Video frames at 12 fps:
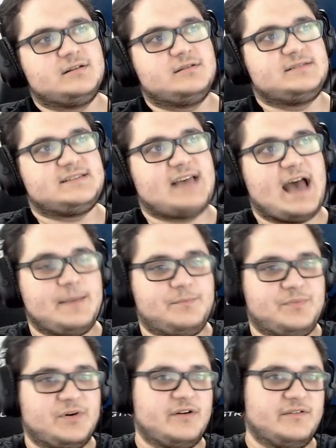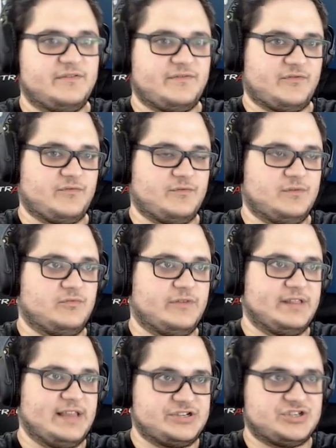type of
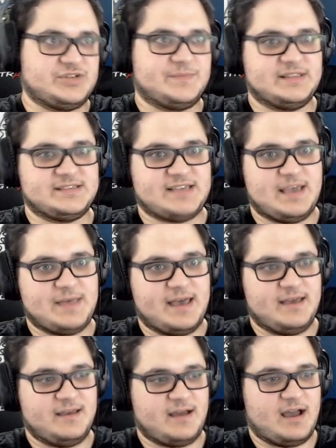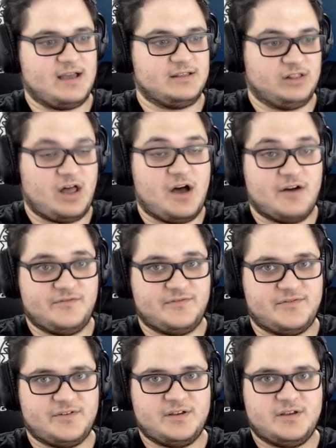relationship in this game that I
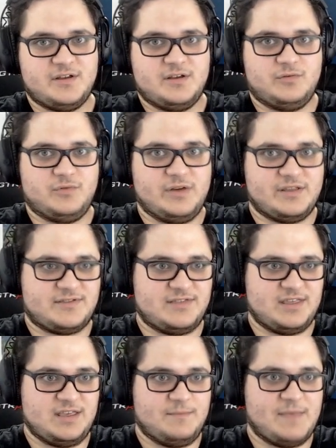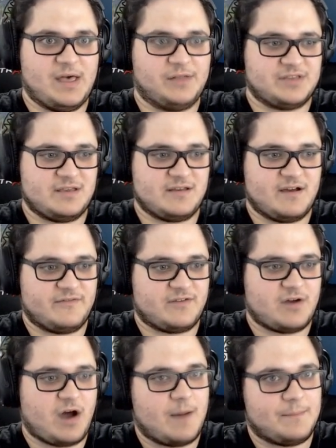love, with the melding of
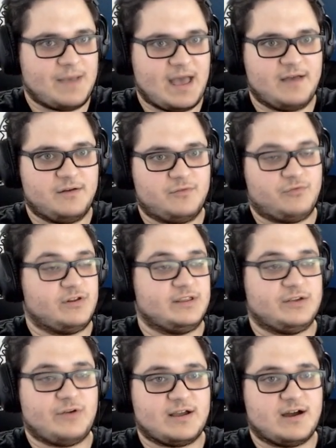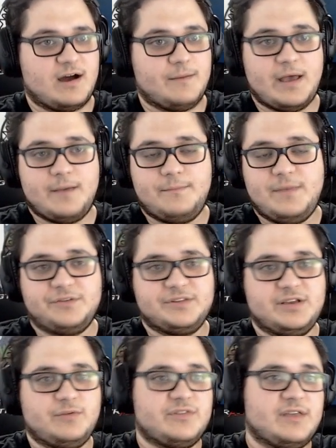combat, really great combat,
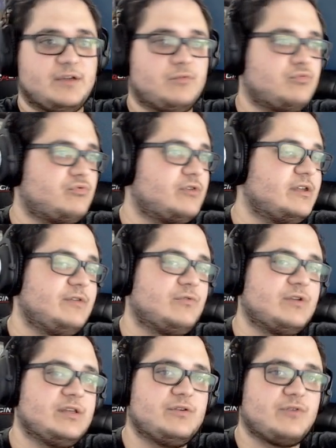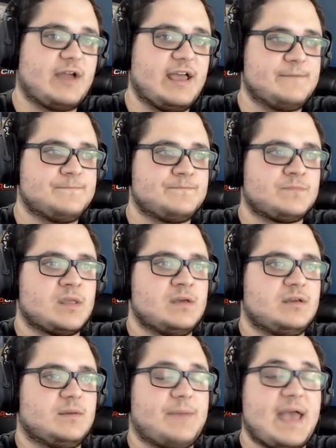melding with a really, really great
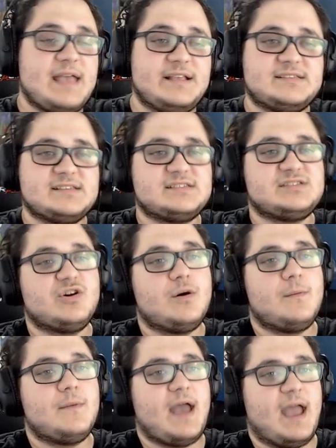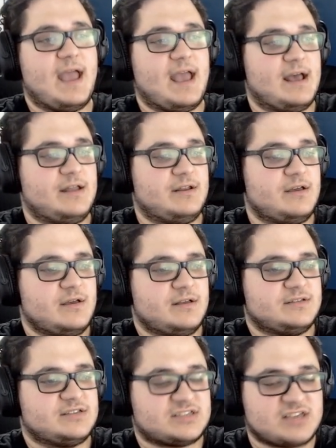companion system and
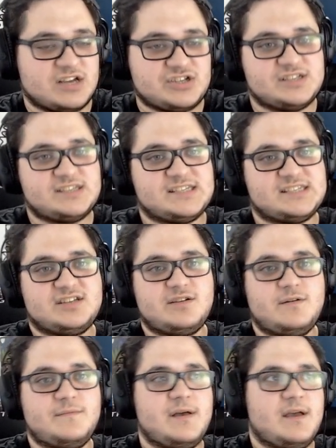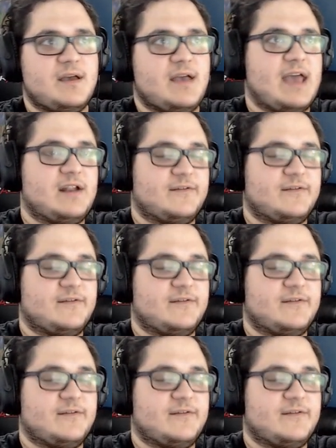discussion system, and of